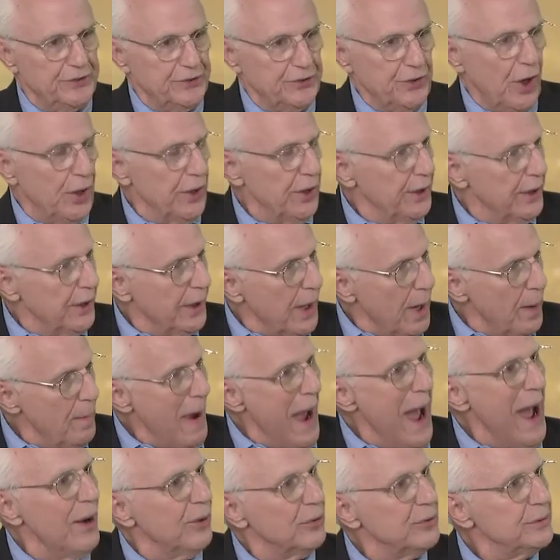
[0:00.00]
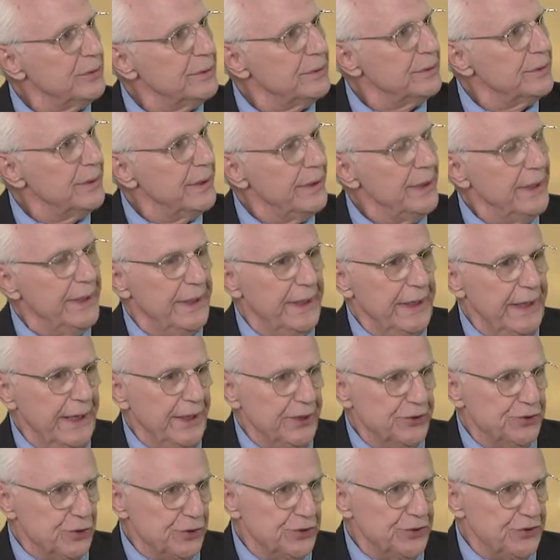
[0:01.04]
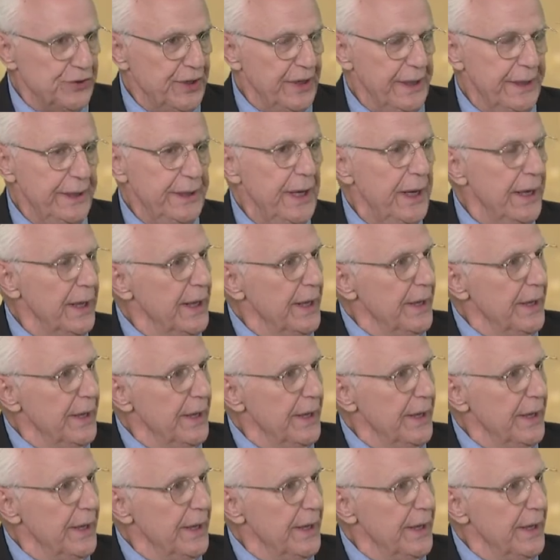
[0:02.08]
started to come out. Interesting